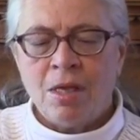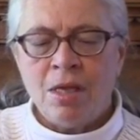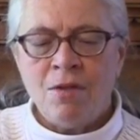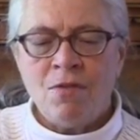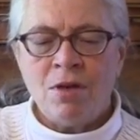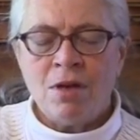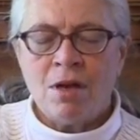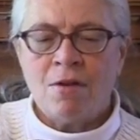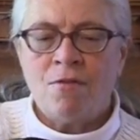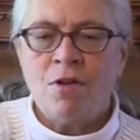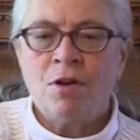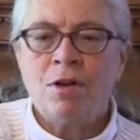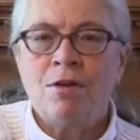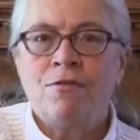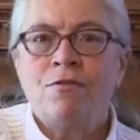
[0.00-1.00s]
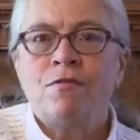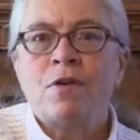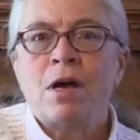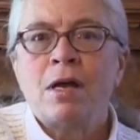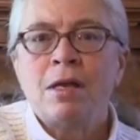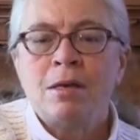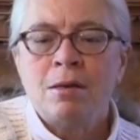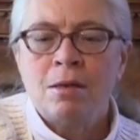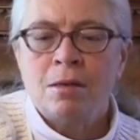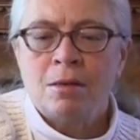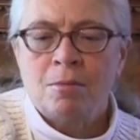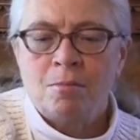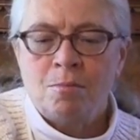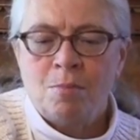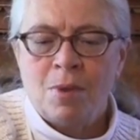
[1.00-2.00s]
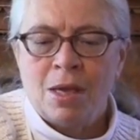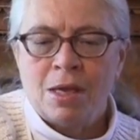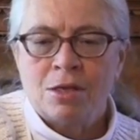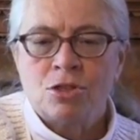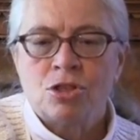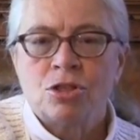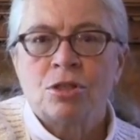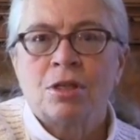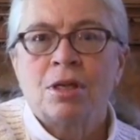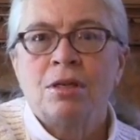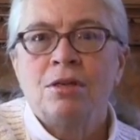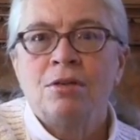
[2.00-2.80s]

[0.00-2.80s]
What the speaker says: even a very fine mesh.